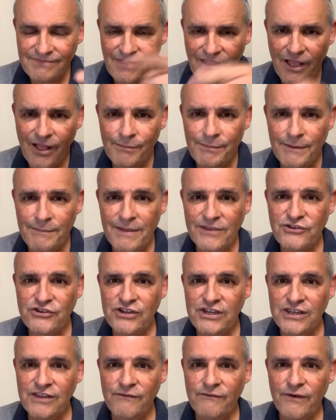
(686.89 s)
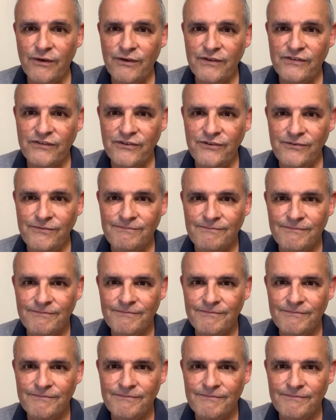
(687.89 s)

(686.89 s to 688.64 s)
We'll be mentioning you very soon.